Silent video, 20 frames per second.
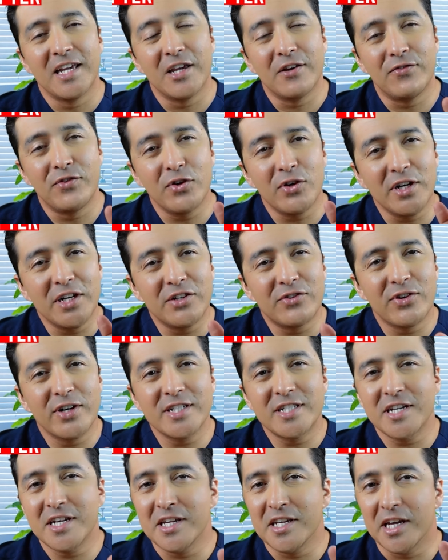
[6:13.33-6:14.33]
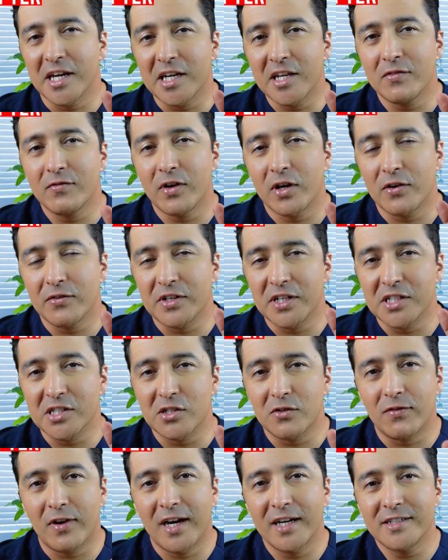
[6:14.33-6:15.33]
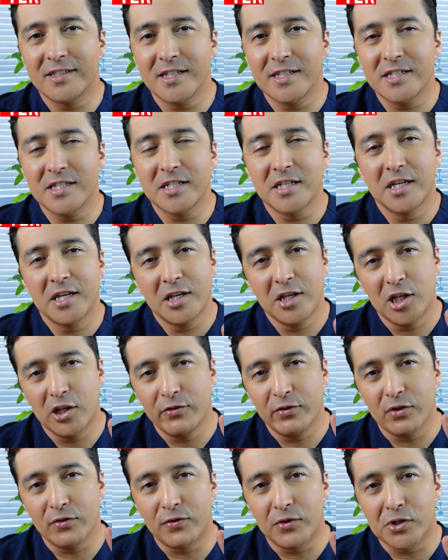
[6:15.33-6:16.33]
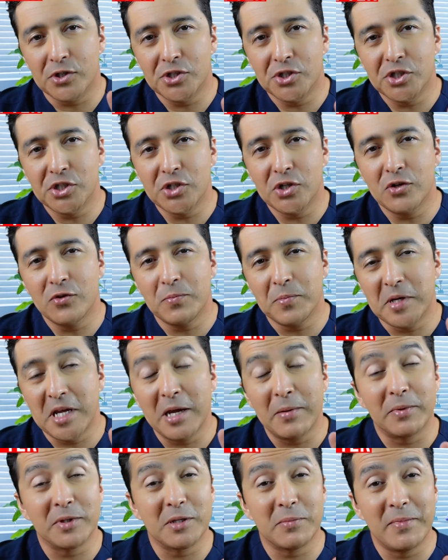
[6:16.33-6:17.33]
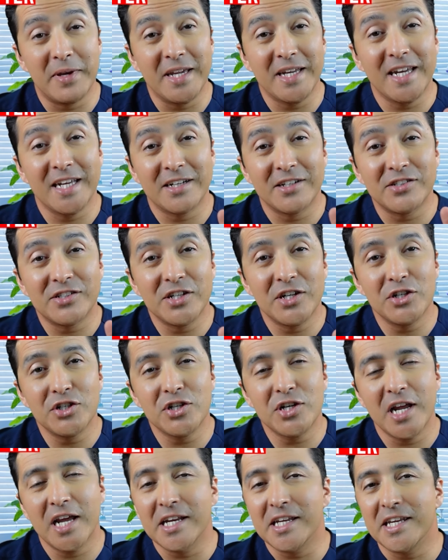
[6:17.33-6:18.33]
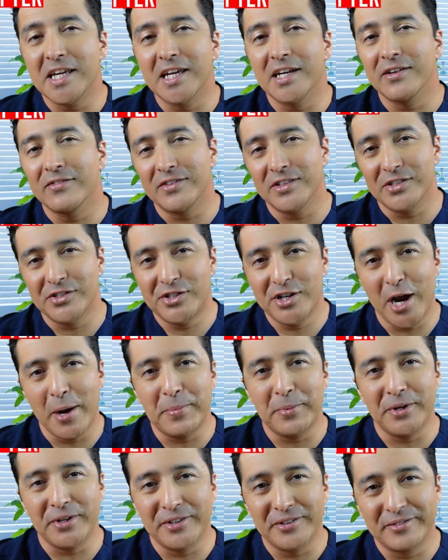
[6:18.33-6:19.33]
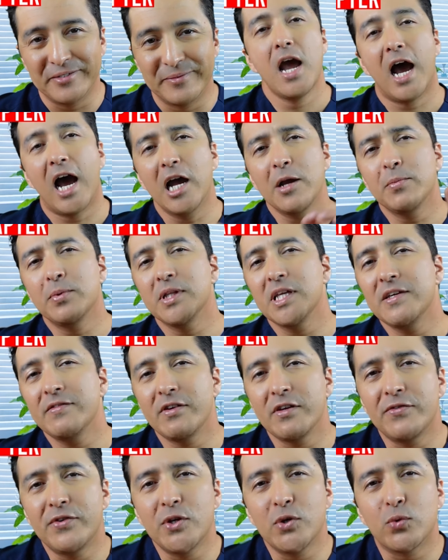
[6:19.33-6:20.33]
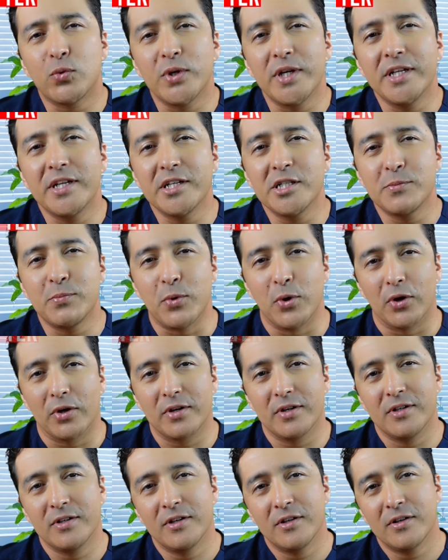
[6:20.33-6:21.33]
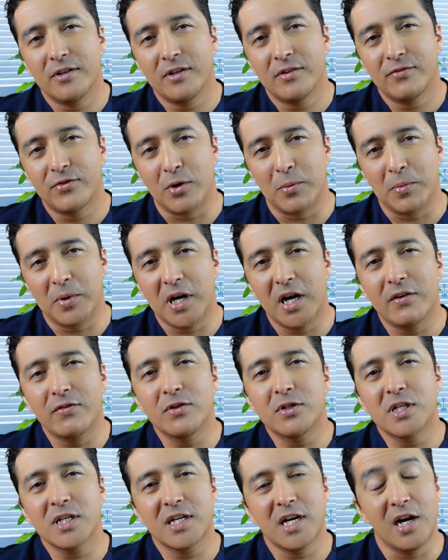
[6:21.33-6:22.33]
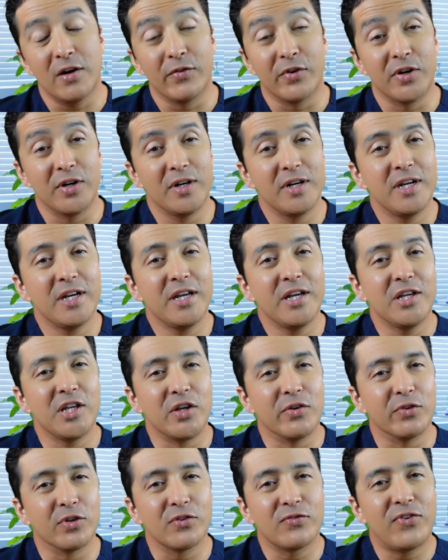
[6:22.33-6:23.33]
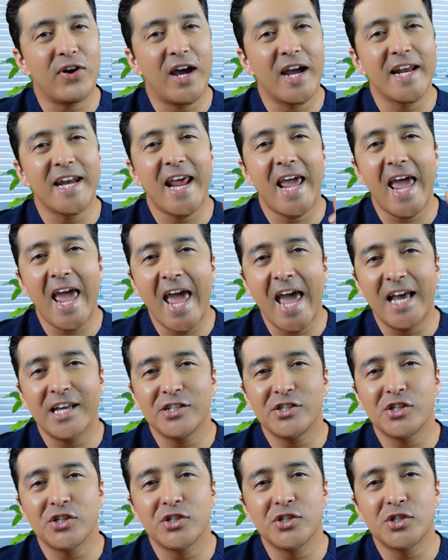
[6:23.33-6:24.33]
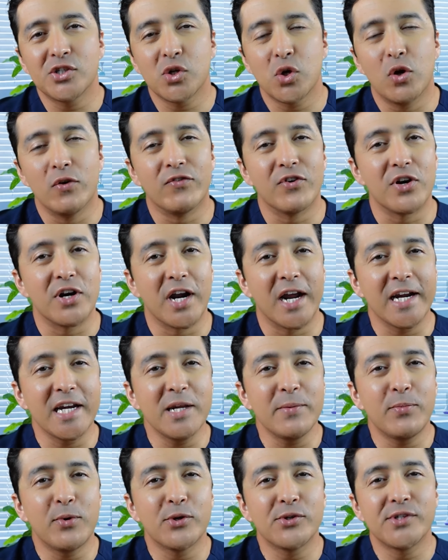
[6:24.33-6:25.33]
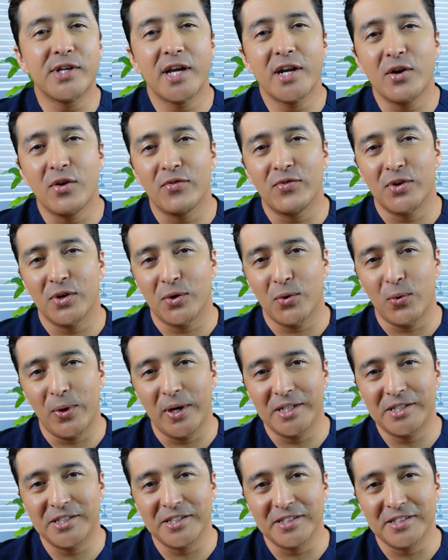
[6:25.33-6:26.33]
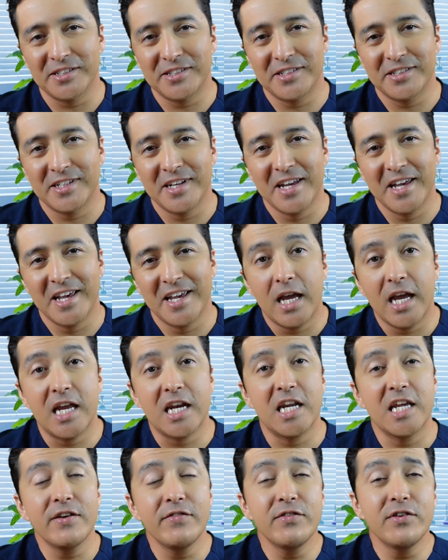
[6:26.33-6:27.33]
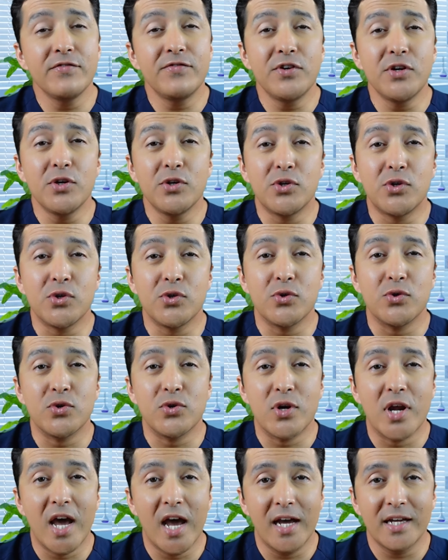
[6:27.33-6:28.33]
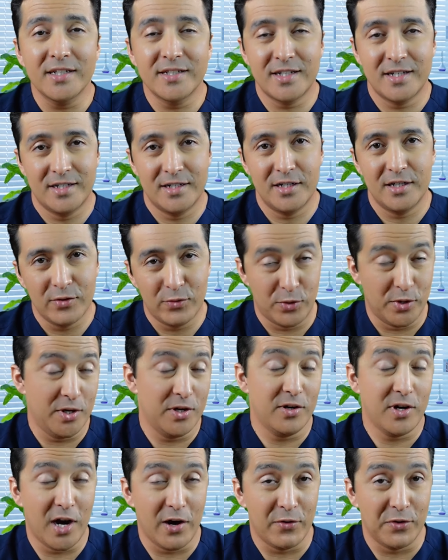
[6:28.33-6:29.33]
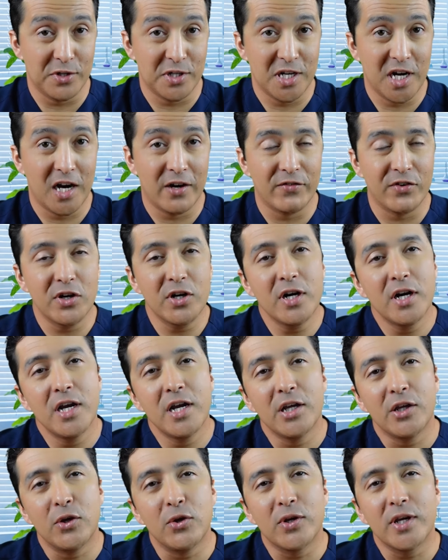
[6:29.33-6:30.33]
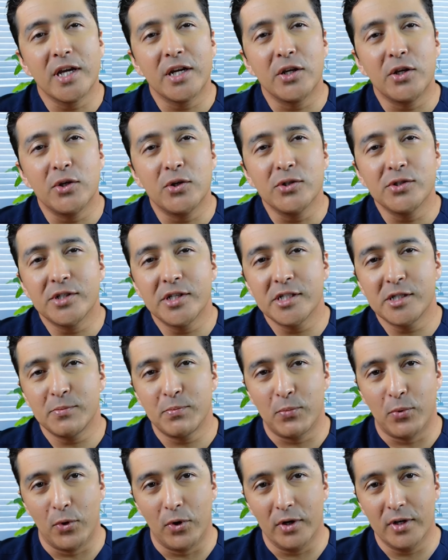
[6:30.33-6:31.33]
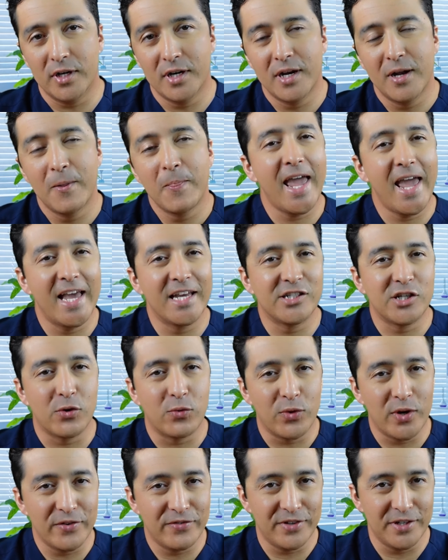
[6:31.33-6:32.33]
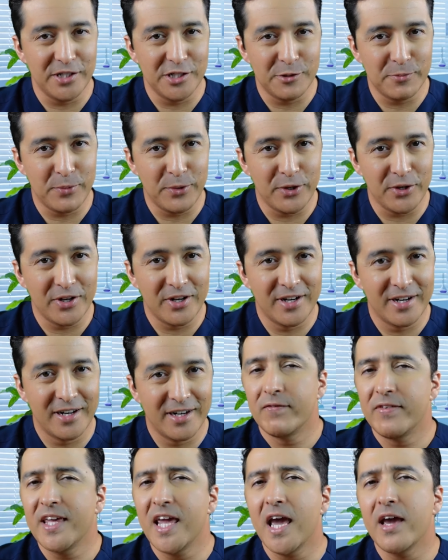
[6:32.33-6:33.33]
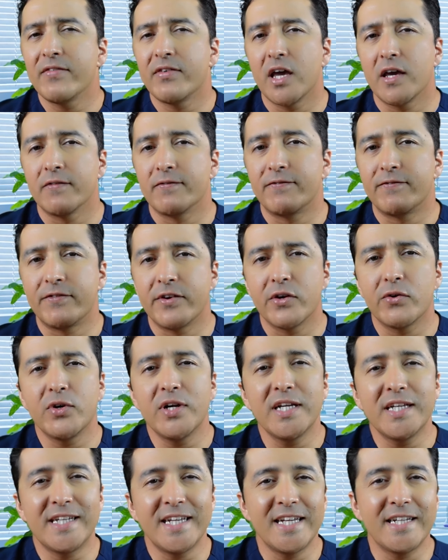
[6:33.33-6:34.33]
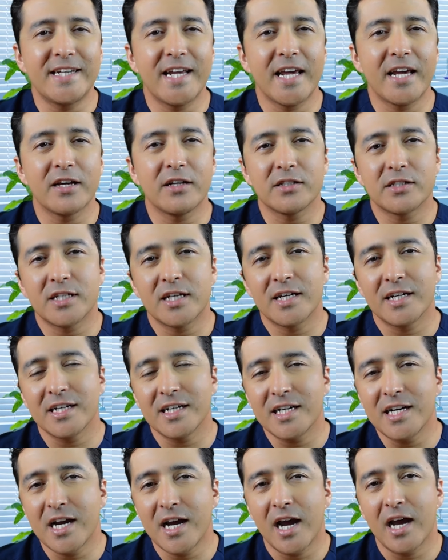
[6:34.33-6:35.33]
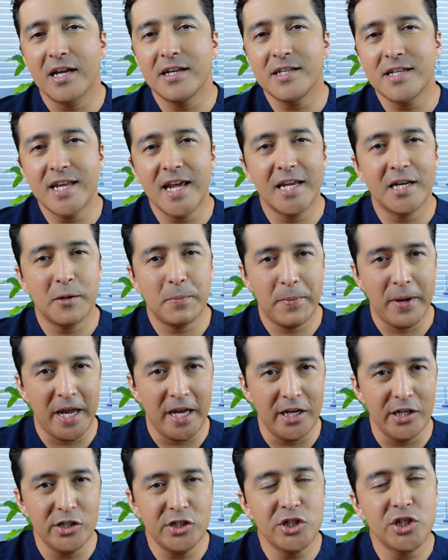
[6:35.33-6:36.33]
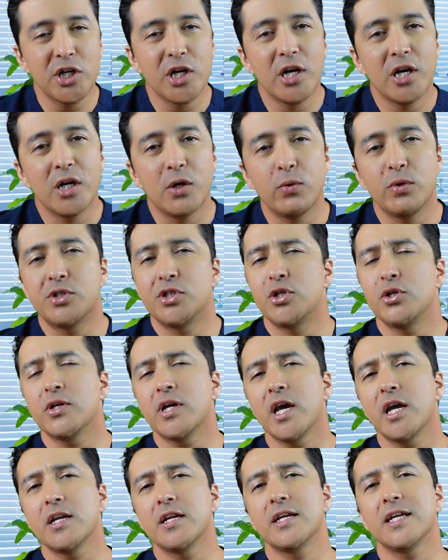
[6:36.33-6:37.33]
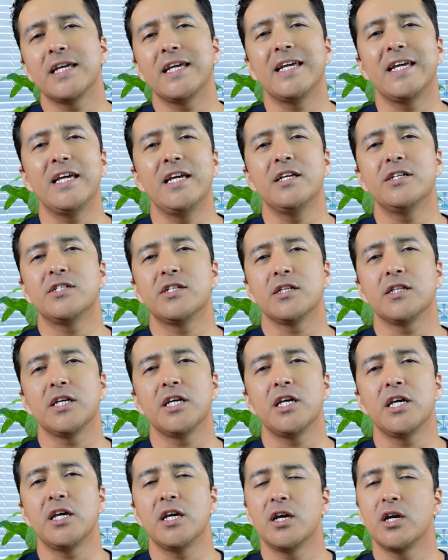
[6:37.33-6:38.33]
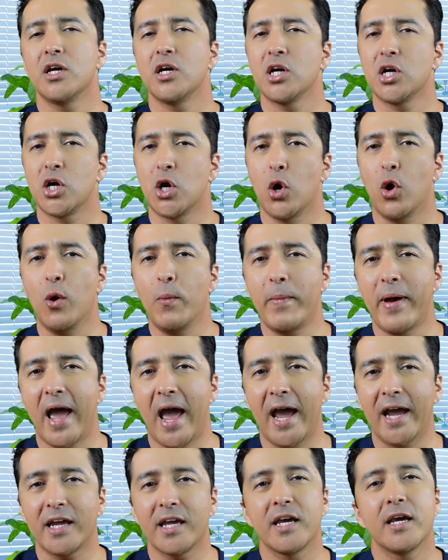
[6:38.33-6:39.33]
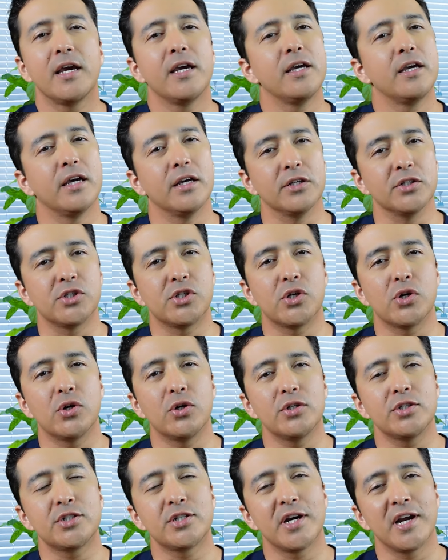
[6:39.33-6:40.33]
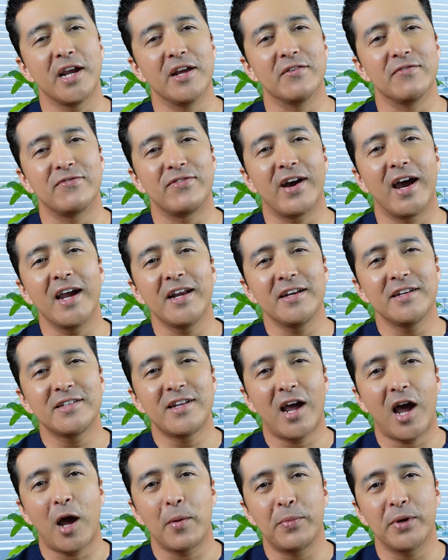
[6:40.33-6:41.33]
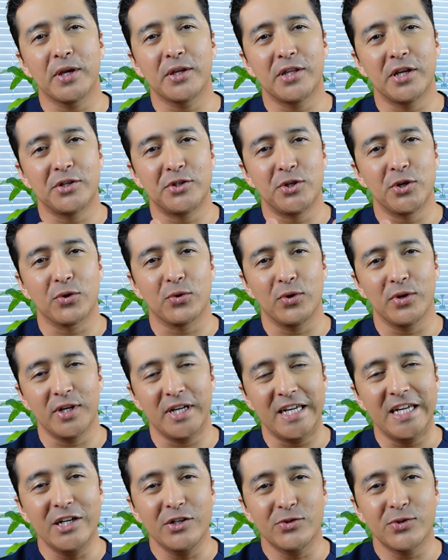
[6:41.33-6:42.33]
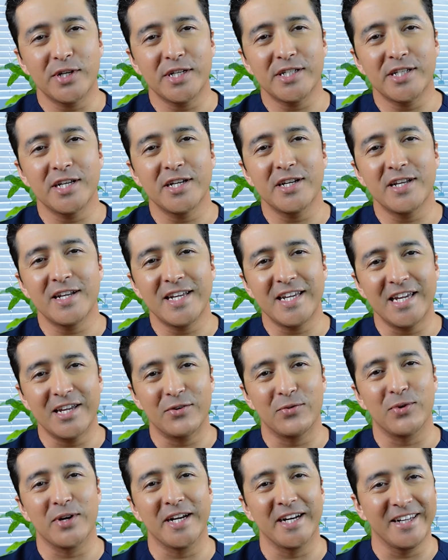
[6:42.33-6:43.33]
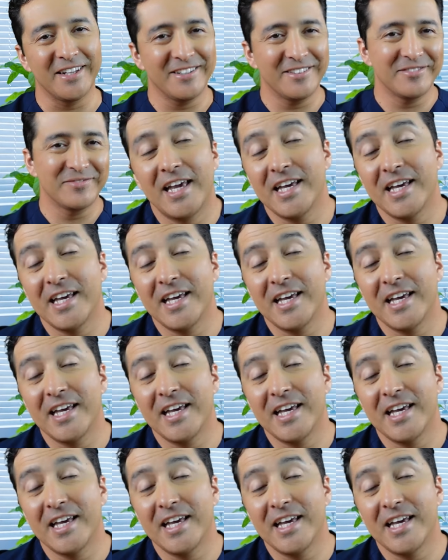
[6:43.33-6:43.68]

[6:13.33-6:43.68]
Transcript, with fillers: If you're interested in getting one of these devices, you will for sure be able to make a decision at the end of this chapter. I believe if you read this book from cover to cover, you will find answers over 90% of your questions. And even if you do not read cover to cover, you can use this book as a reference book. We have a very detailed content page, which you can easily go back and search and find the topic that you're interested in reading.